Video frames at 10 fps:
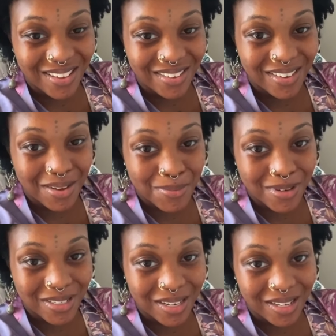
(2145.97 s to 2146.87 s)
you. I
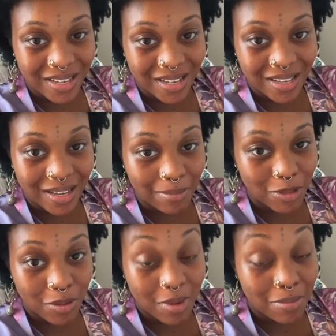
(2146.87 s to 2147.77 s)
appreciate that.
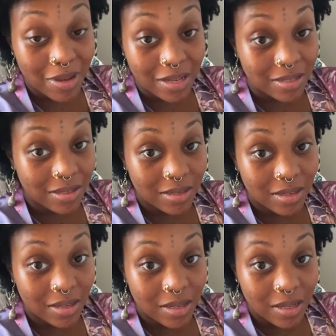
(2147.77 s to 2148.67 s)
I'm doing my best,
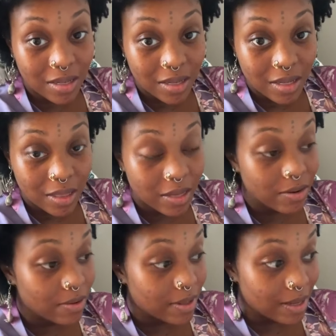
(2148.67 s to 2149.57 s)

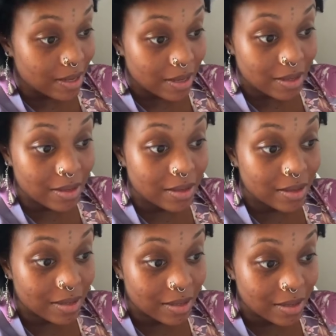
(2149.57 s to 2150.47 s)
literally.
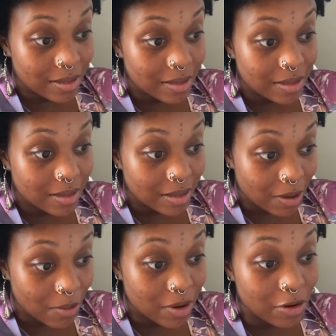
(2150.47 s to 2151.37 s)

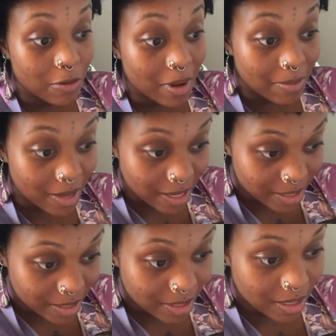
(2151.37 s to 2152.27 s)
I want to do my
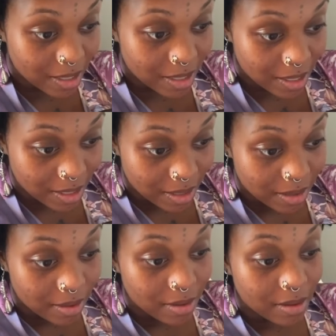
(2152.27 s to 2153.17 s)
best.
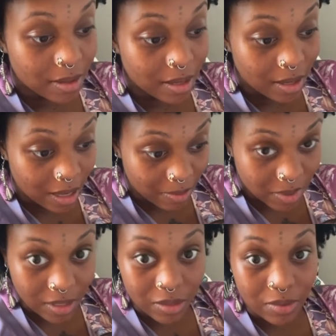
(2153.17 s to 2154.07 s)

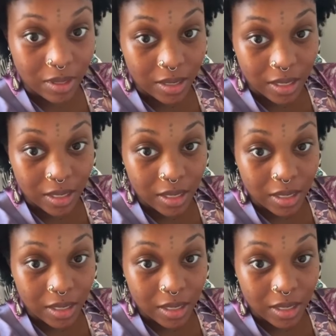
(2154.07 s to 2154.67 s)
Absolutely.